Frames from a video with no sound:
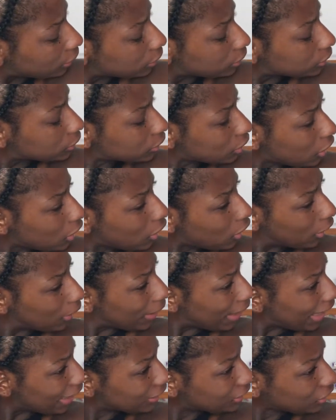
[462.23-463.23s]
so
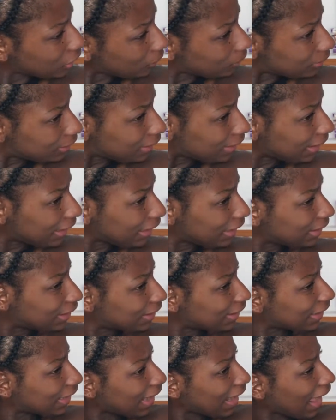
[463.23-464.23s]
I don't need
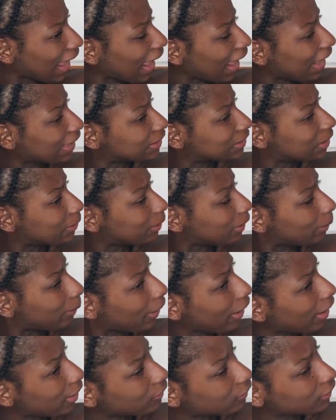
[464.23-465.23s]
the hair to be
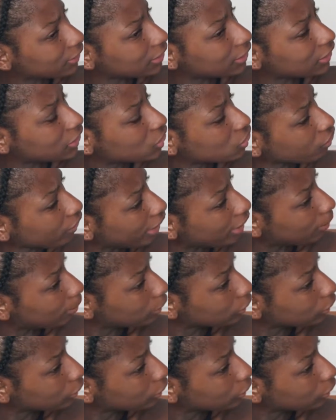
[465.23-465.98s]
perfectly straight.